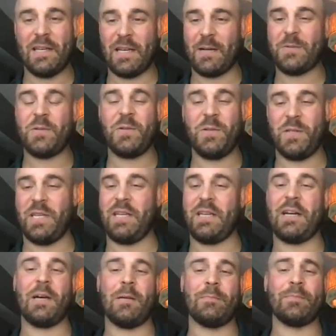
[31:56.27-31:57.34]

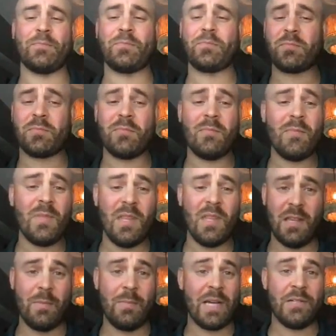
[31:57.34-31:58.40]
And
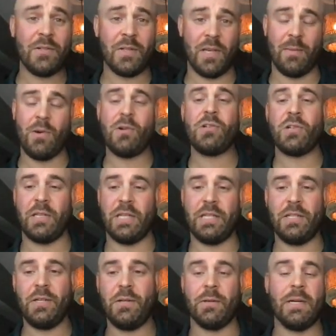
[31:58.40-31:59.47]
then mentally,
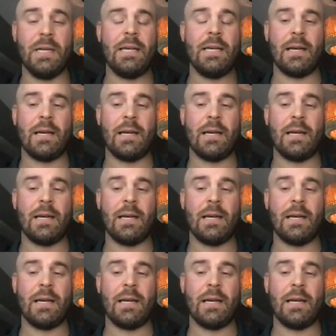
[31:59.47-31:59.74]
emotionally too.